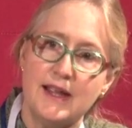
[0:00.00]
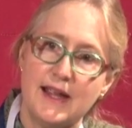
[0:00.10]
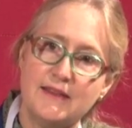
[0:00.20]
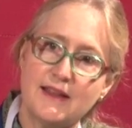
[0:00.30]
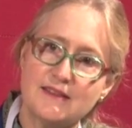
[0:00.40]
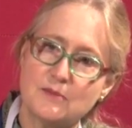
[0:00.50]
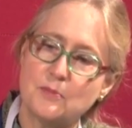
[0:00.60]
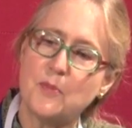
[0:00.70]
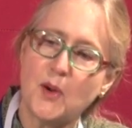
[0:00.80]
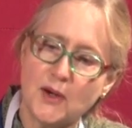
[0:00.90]
and that's
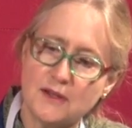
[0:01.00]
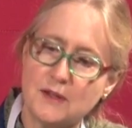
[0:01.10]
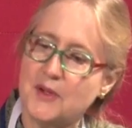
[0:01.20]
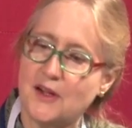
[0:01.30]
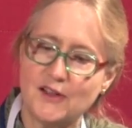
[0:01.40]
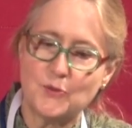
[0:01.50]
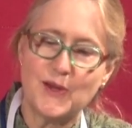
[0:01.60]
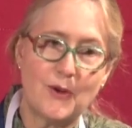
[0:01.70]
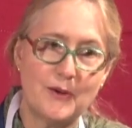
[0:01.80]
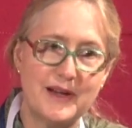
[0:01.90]
partly because we
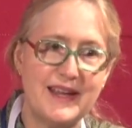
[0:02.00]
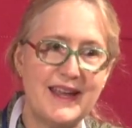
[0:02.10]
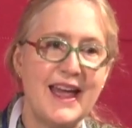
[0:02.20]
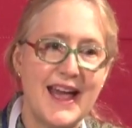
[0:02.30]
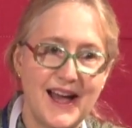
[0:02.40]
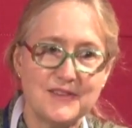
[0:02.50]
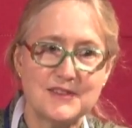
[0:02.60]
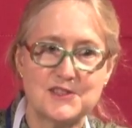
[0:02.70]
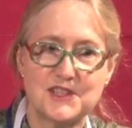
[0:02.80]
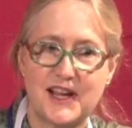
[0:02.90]
already have
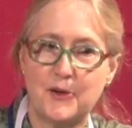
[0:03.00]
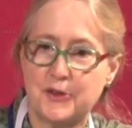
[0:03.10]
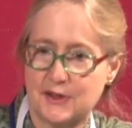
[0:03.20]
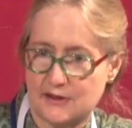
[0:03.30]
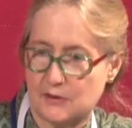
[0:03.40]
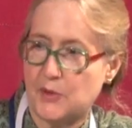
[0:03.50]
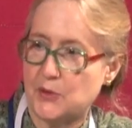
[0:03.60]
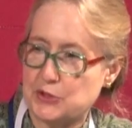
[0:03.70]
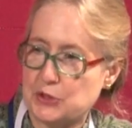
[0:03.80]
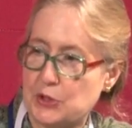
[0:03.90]
such a healthy
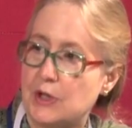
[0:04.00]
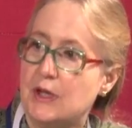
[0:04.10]
exposure